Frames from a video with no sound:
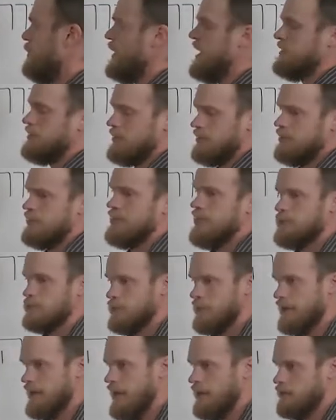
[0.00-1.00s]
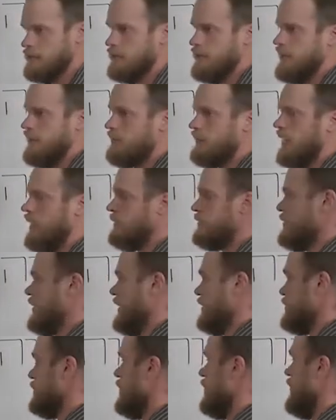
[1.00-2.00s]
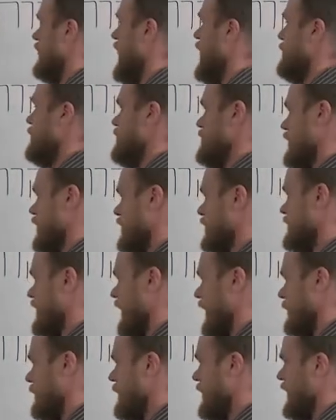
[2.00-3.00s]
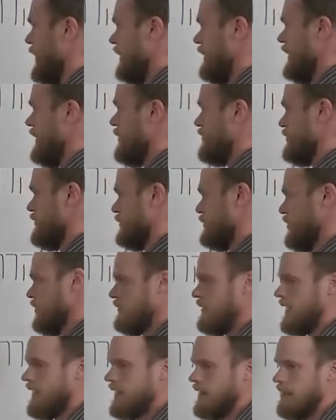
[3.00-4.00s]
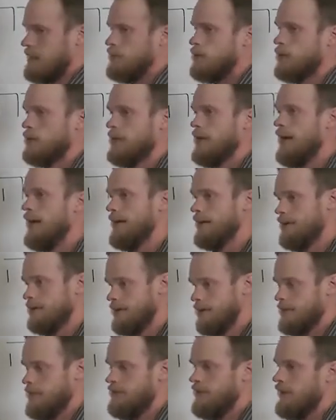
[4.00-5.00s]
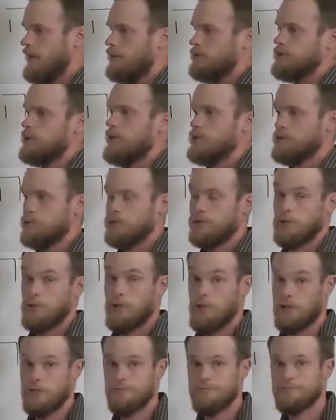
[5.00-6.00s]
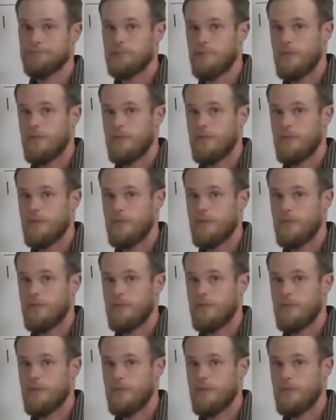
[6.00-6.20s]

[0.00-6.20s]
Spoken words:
basically that's what accounts for that vowel change. But it happens all the time. And again, it's in front of a chet or an ayin that vowel change will occur.